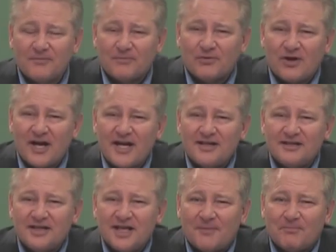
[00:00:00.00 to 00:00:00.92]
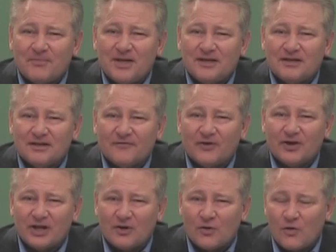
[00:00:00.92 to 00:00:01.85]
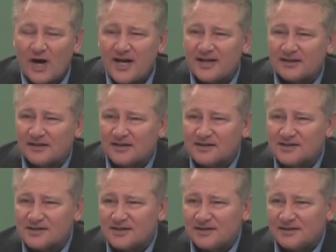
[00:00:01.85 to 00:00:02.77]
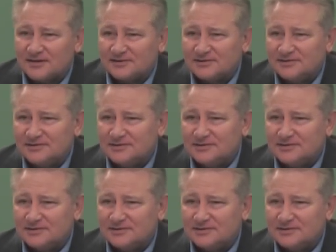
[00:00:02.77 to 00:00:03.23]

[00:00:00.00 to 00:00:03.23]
Pride kept me very quiet and still.